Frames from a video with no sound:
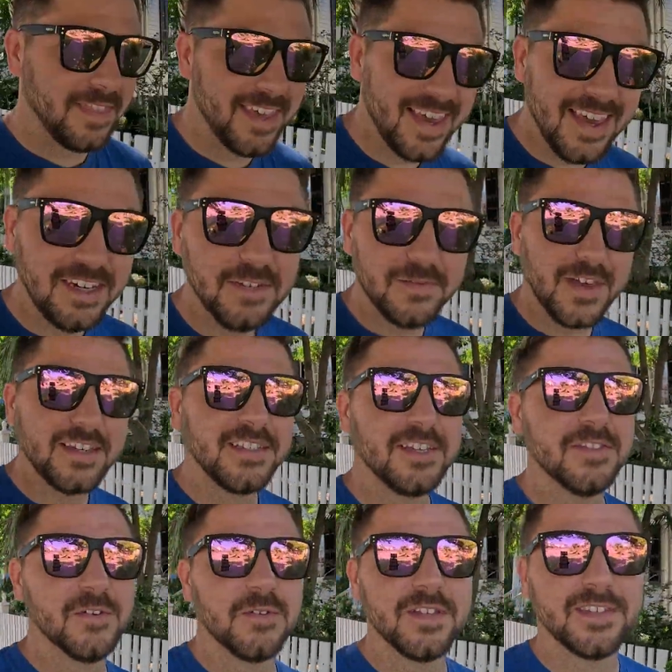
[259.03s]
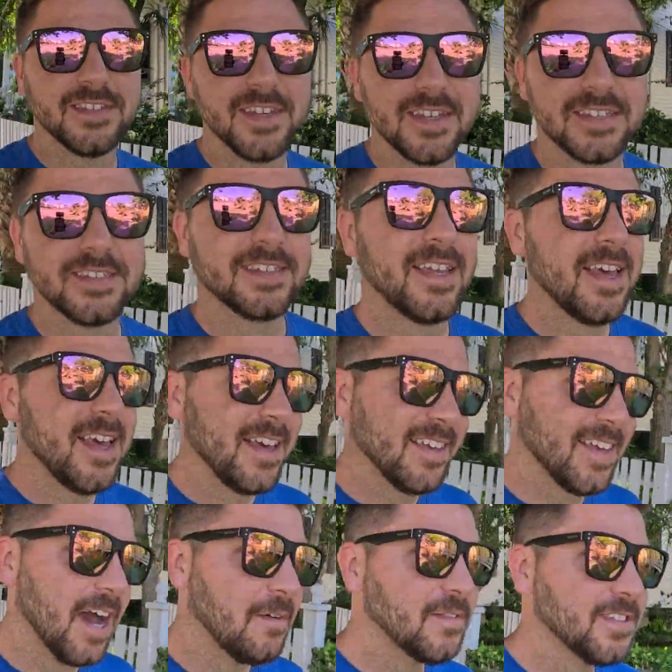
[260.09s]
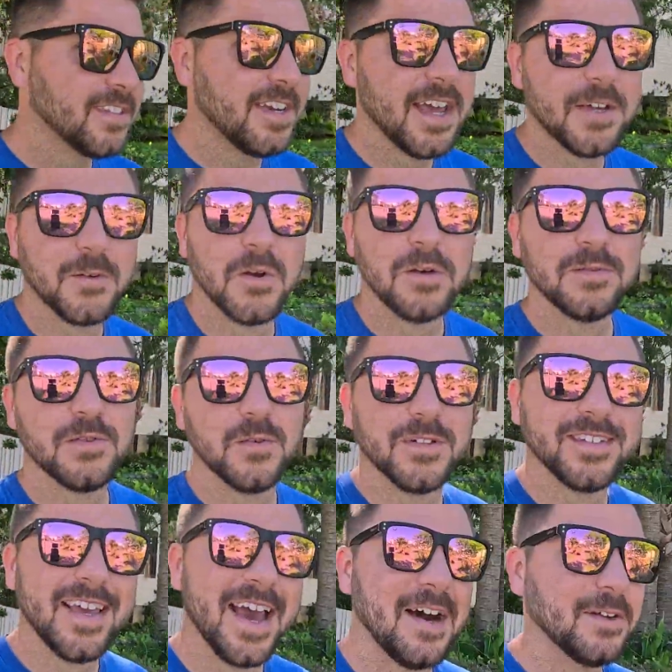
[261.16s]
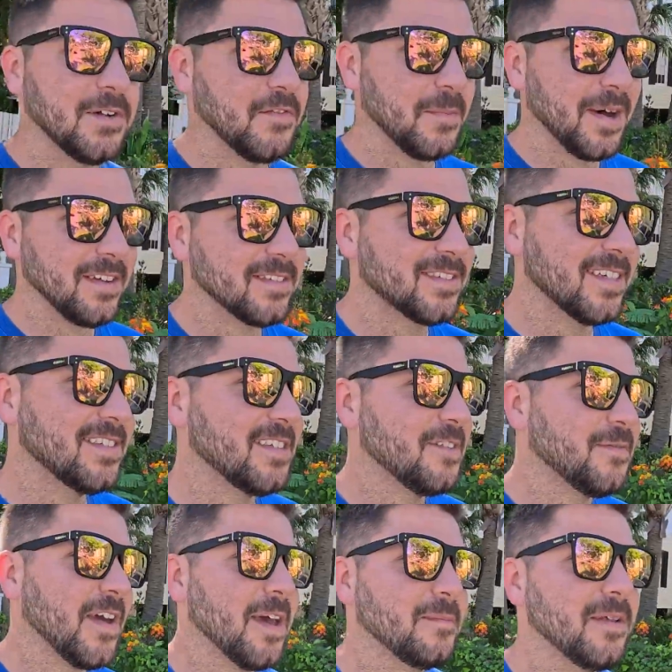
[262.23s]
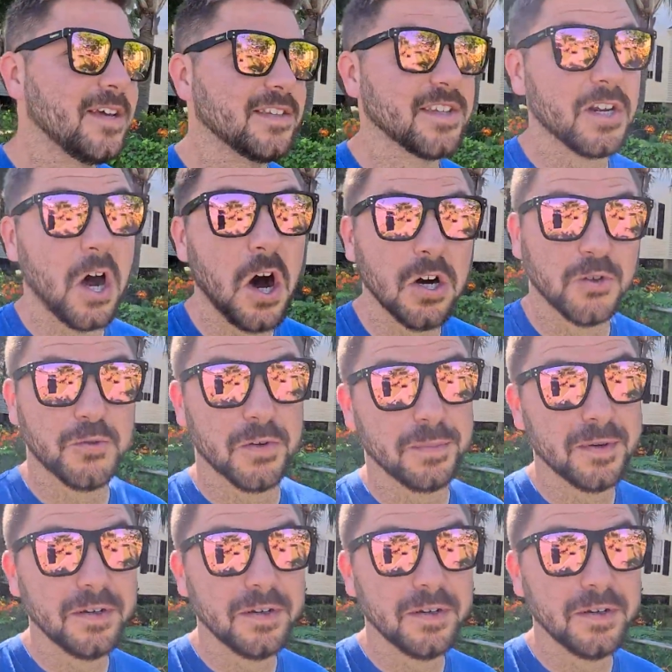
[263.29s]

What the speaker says: the end of 1836, Galveston had grown to a town of about 60 families and 100